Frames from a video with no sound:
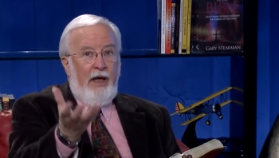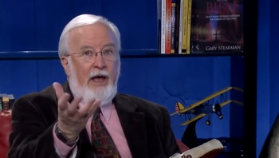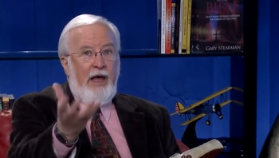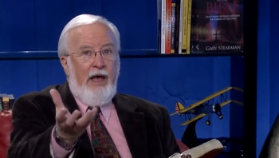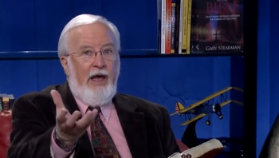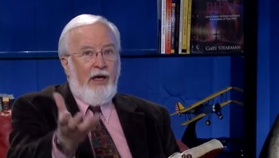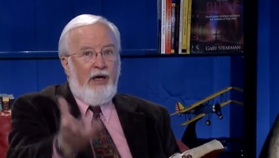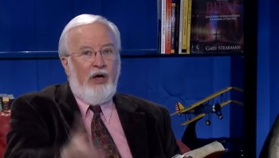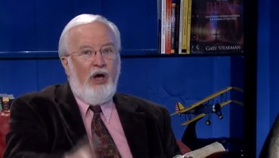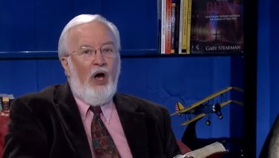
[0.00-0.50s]

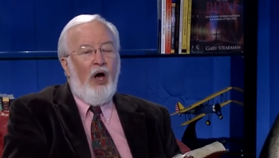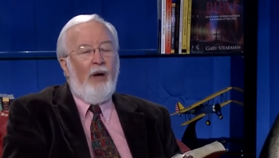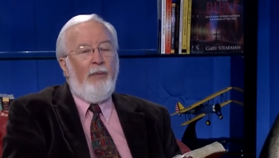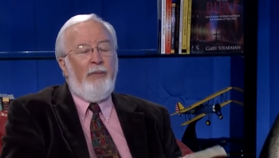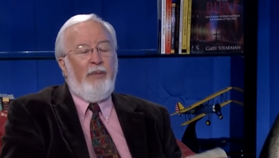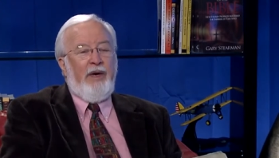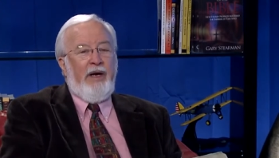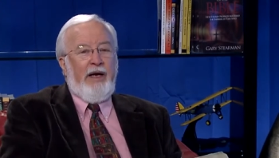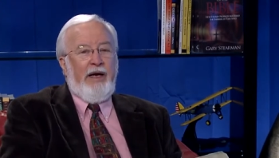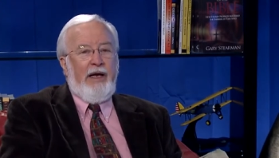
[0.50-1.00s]
a
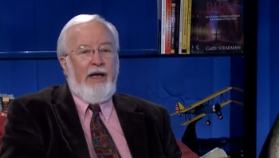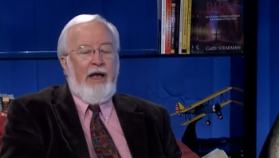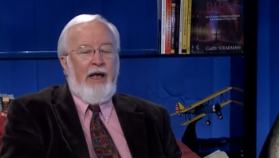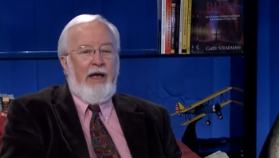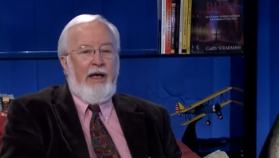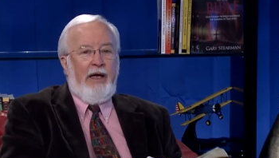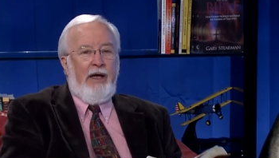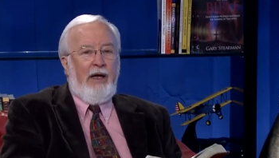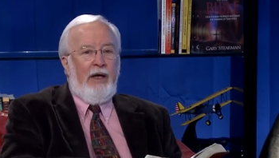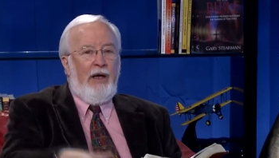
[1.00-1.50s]
company
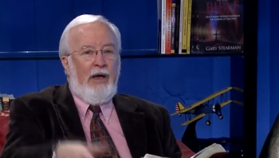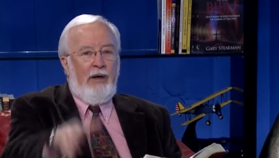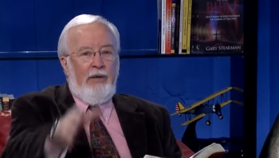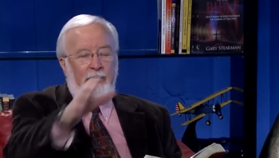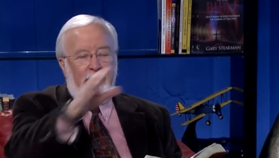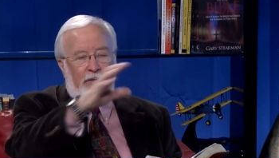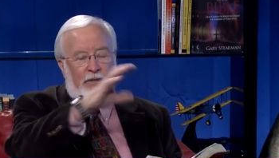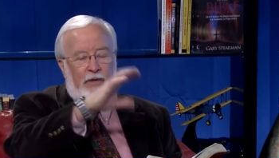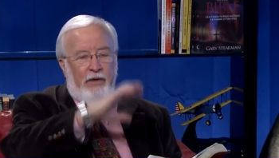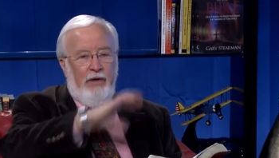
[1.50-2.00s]
a,
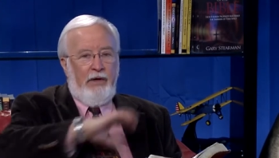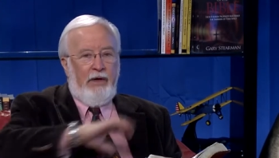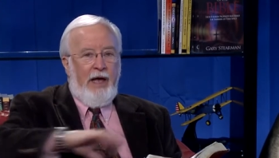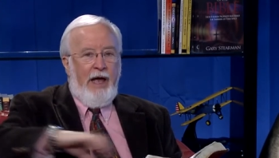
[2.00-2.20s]
of uh,